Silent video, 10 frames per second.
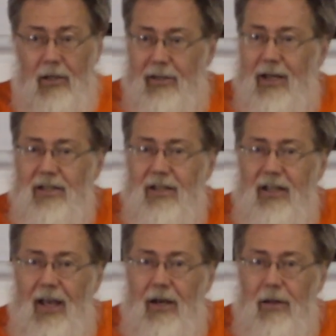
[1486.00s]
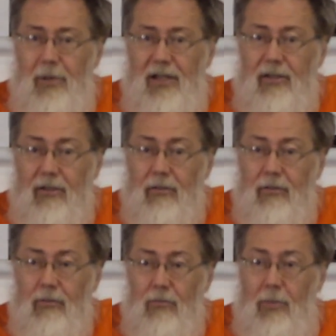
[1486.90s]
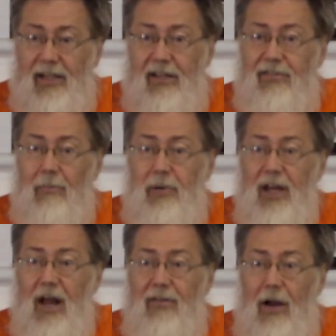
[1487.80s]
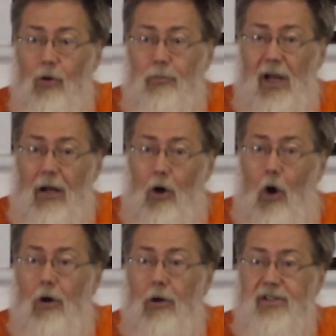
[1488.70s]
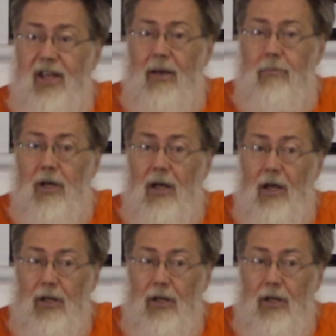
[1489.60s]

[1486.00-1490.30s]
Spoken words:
he doesn't care a bit. But if Abhinavagupta calls him,